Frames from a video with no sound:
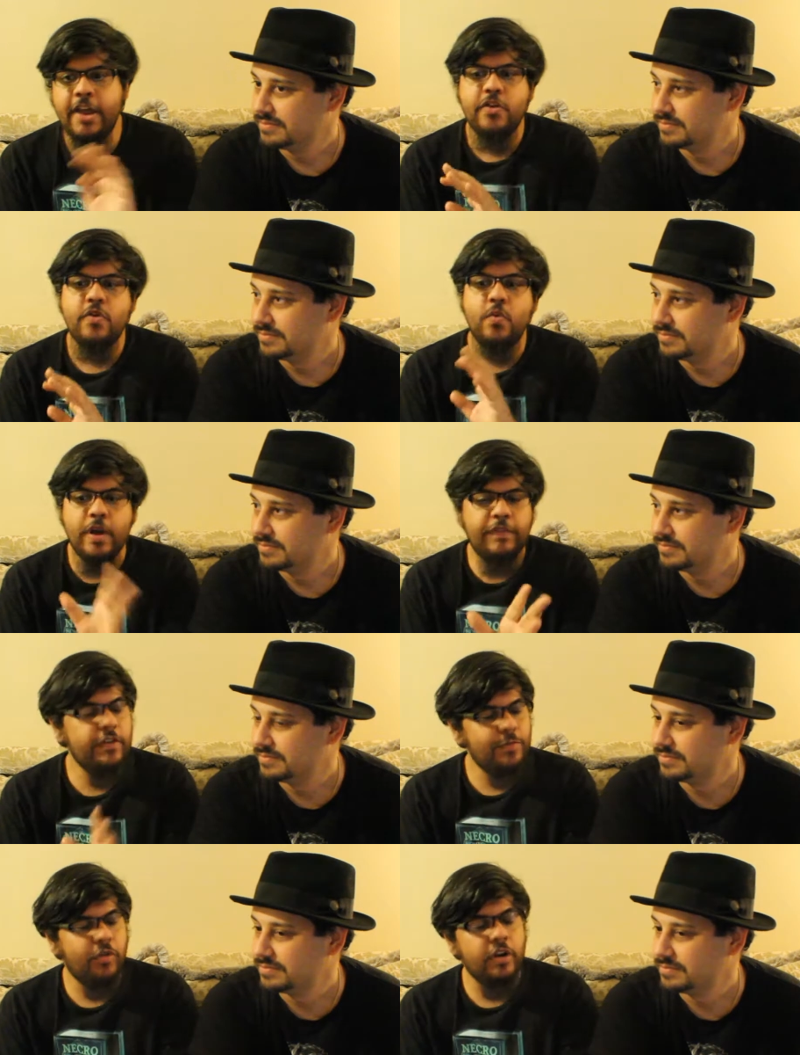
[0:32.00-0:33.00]
Speaker 1: who with his
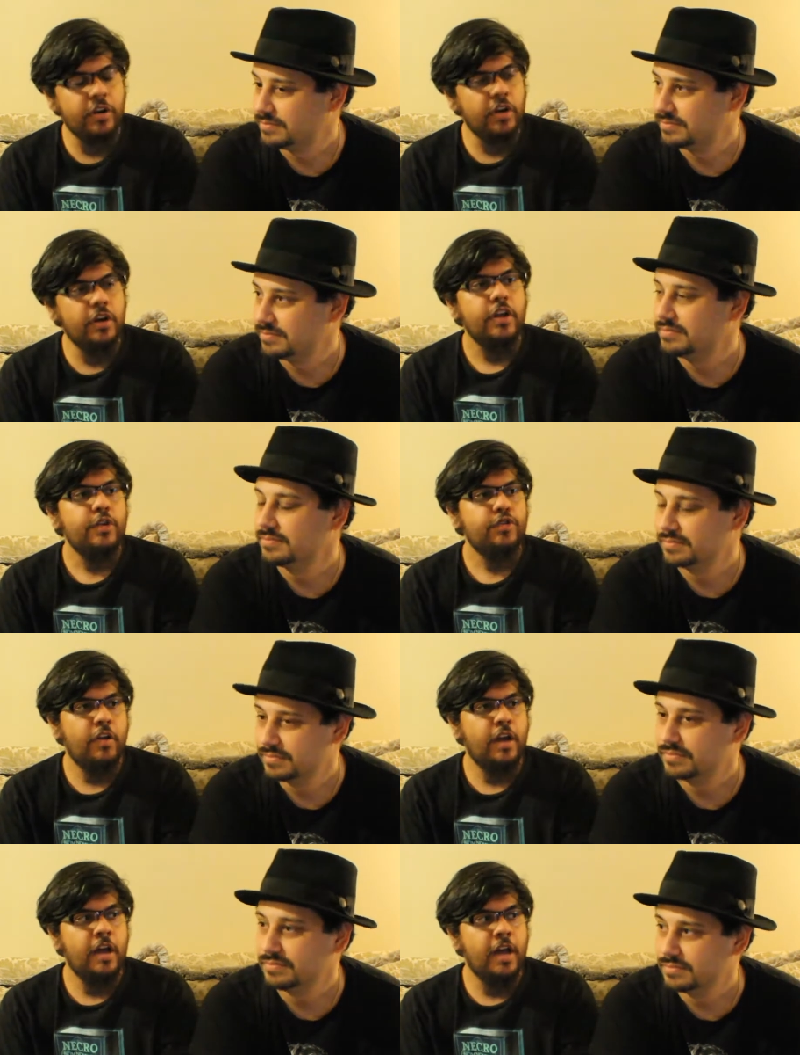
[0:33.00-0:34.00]
brother try
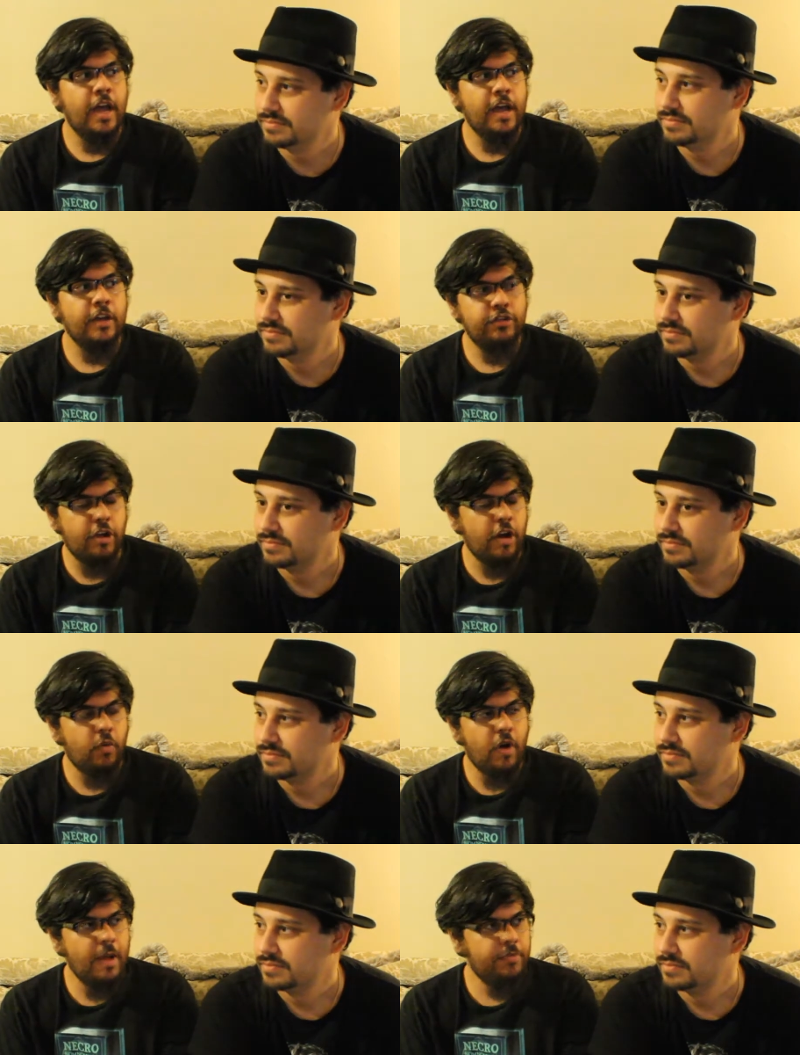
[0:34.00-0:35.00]
uh, try to
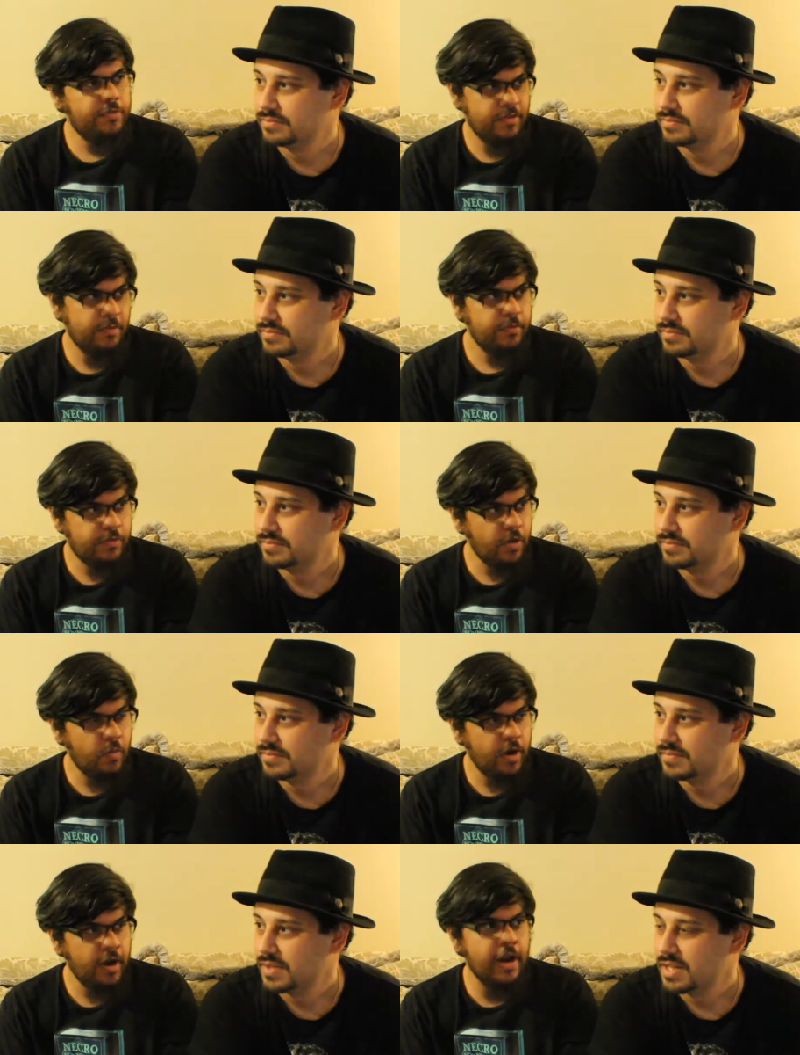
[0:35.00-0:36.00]
rob some
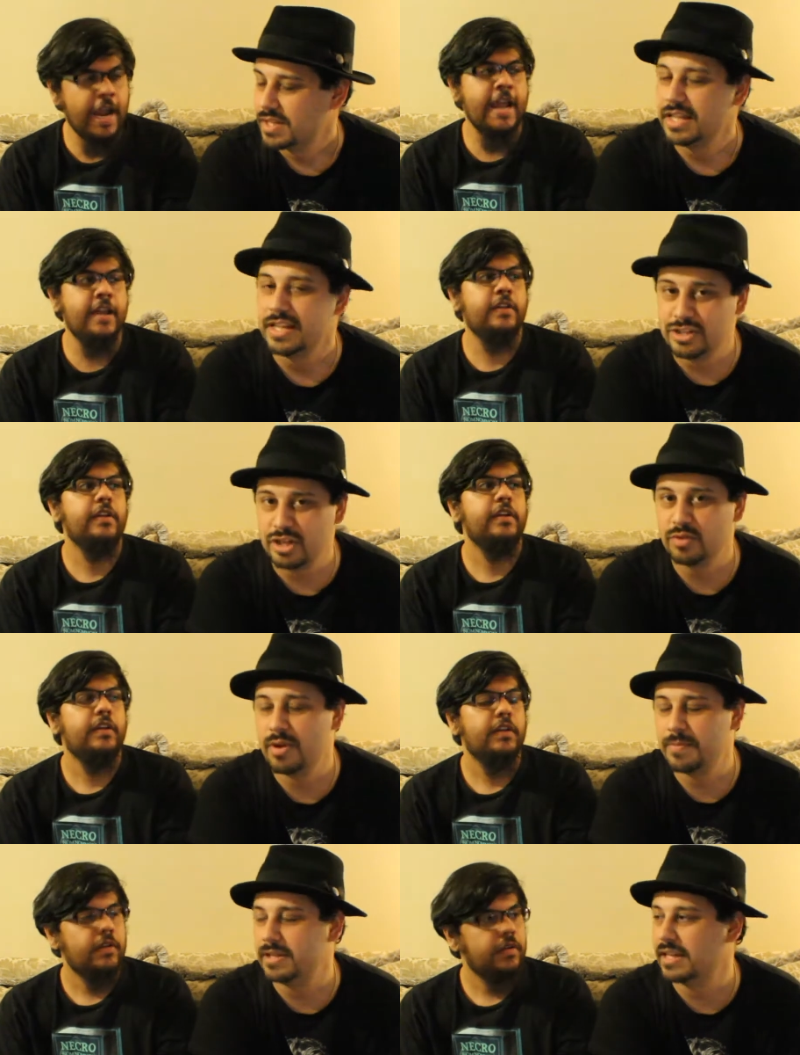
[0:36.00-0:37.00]
somewhere. And they try
Speaker 2: to
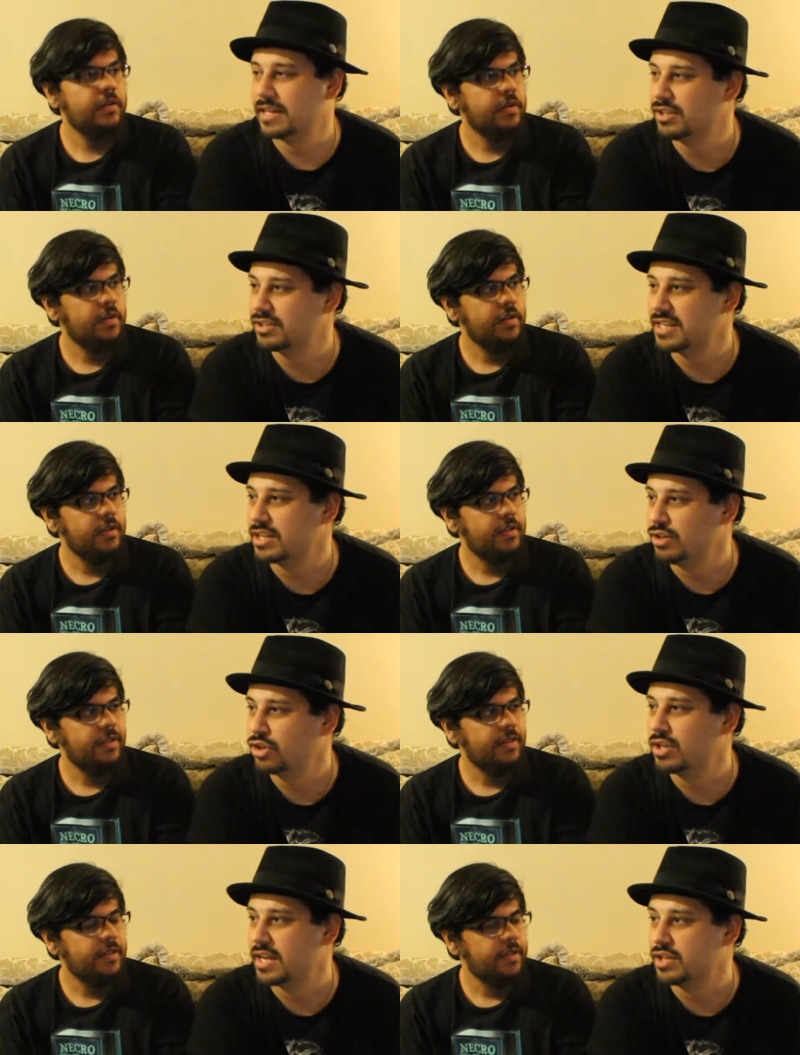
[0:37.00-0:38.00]
rob uh, like it looks like it looked
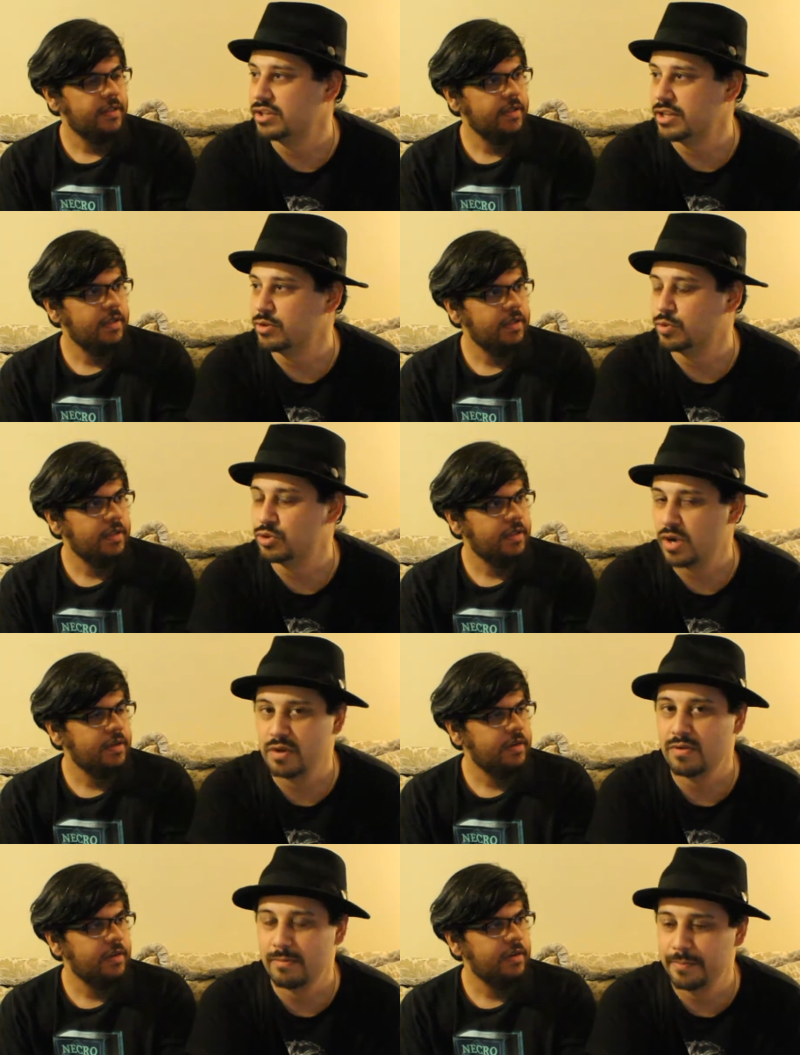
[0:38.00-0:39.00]
like they were trying to
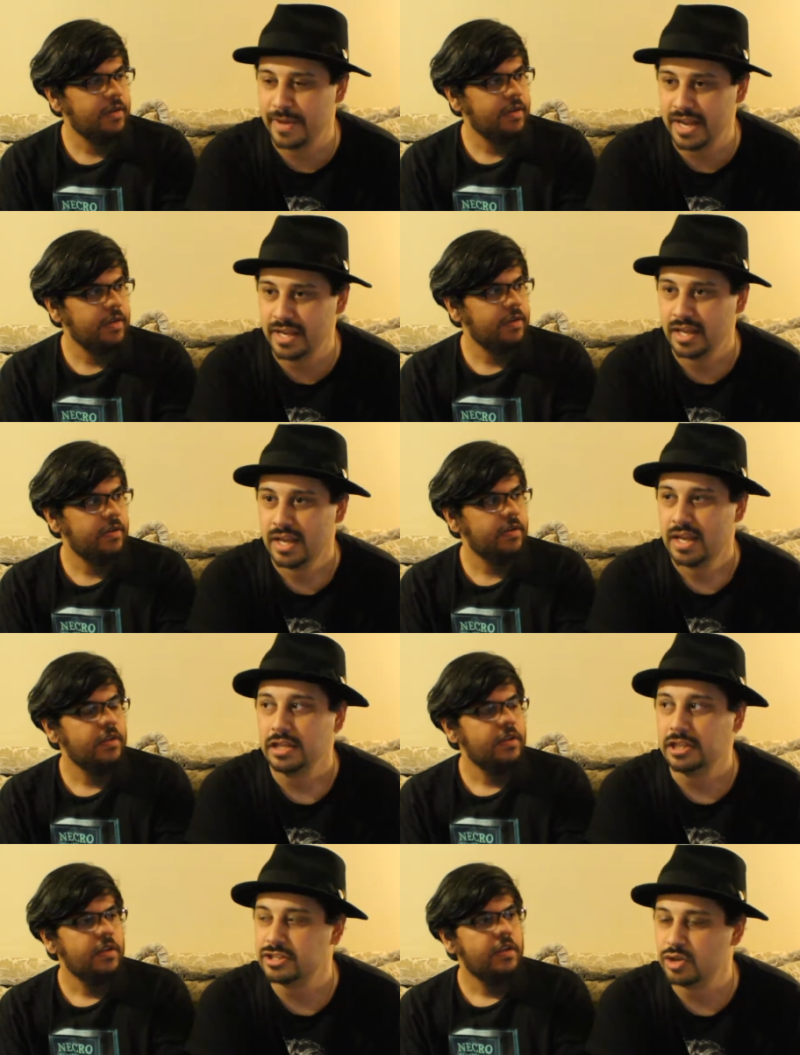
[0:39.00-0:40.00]
rob a bank. It
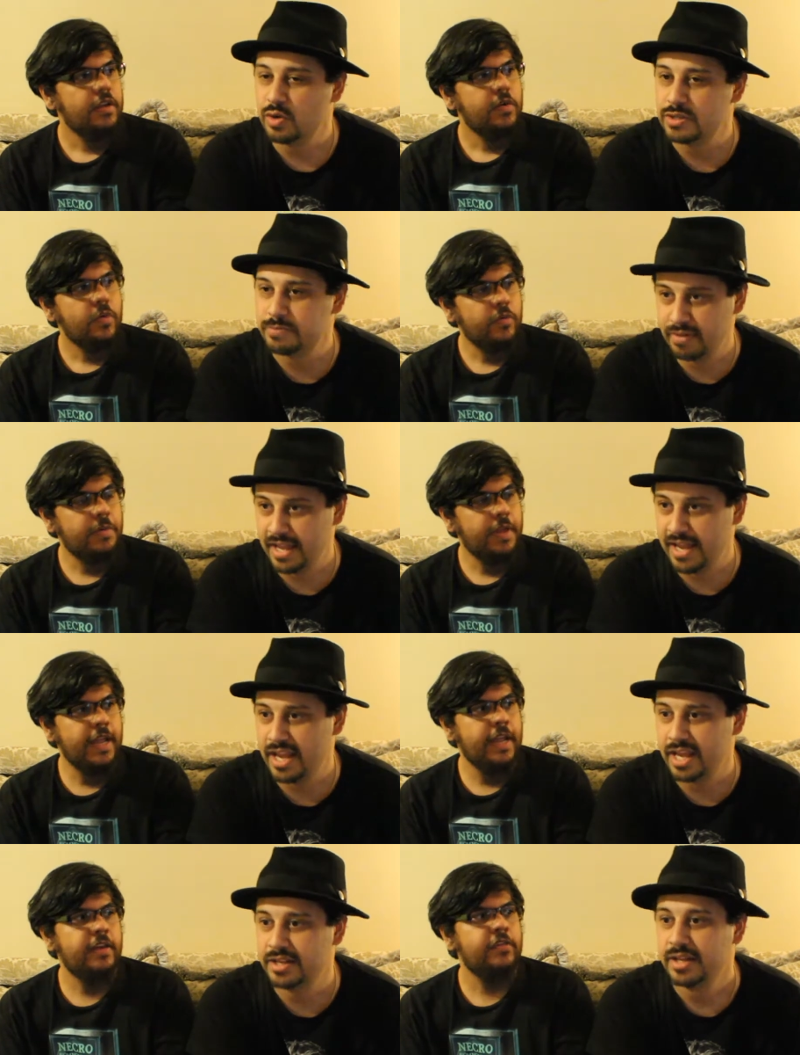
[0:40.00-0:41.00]
doesn't go as planned,
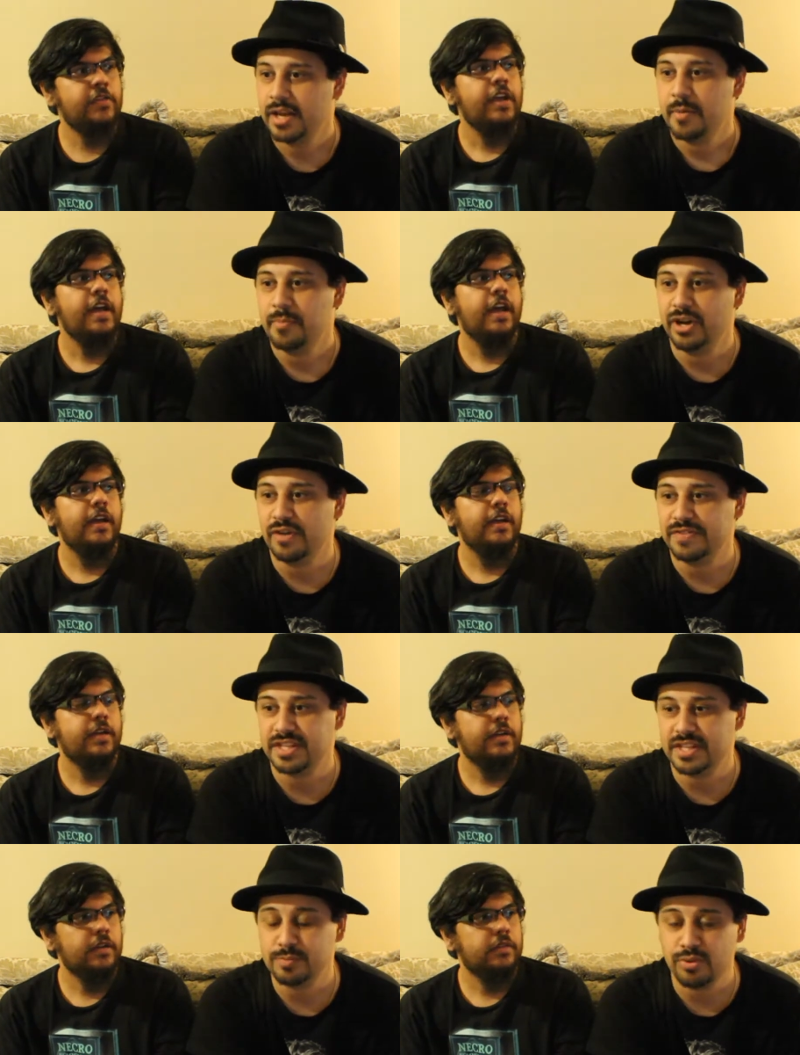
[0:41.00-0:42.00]
planned. but all of a
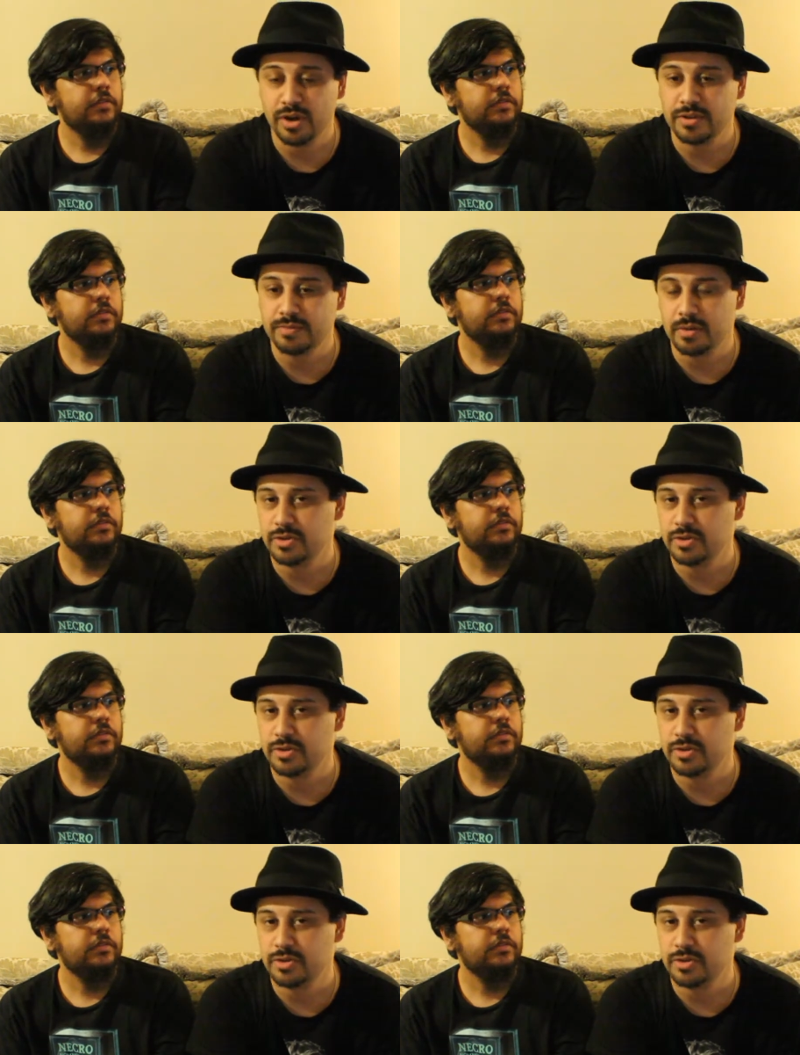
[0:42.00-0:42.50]
sudden his brother pretty